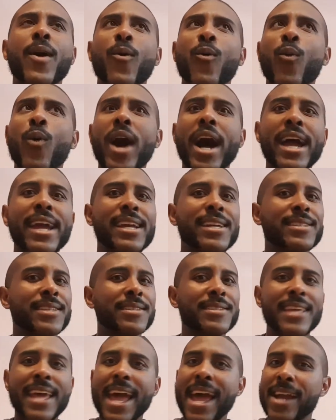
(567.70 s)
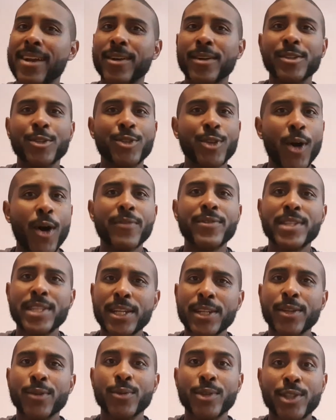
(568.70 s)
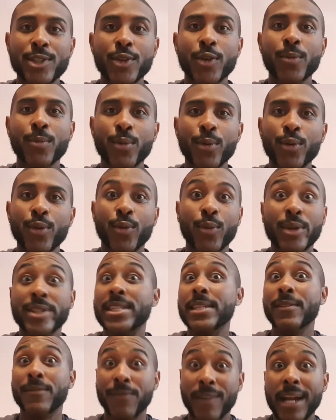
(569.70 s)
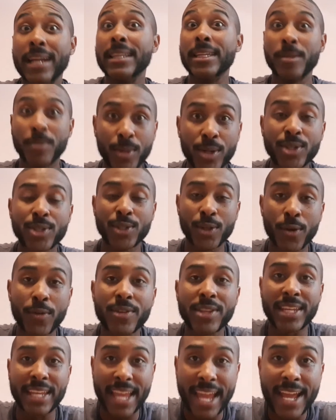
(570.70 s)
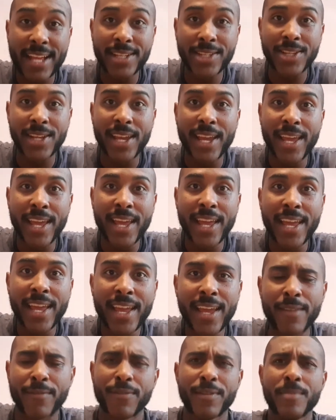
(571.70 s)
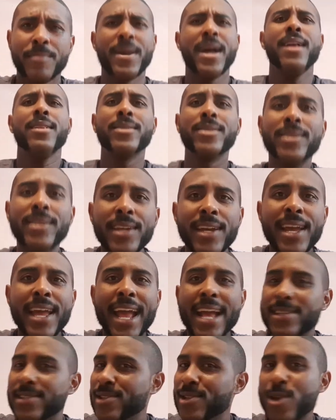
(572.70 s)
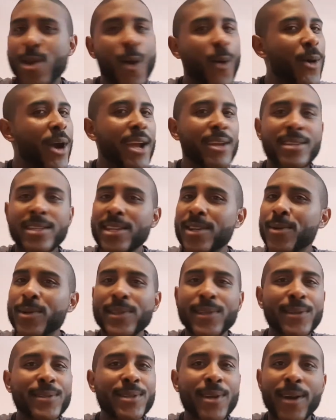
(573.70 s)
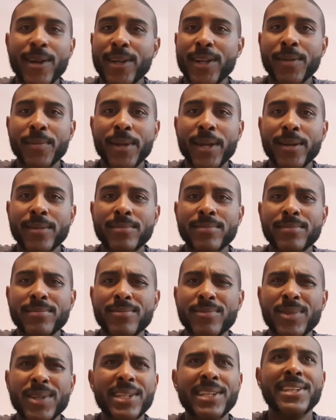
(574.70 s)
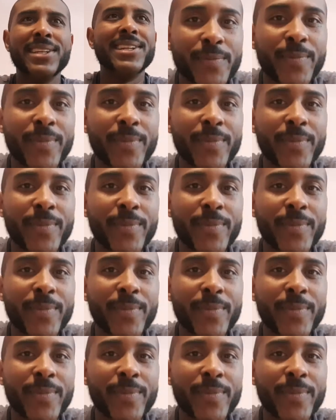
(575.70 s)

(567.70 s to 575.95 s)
why his attack on Dolph Ziggler was so brutal. Was he finally pushed over the edge? And Finn Balor has no idea what they're talking about. What?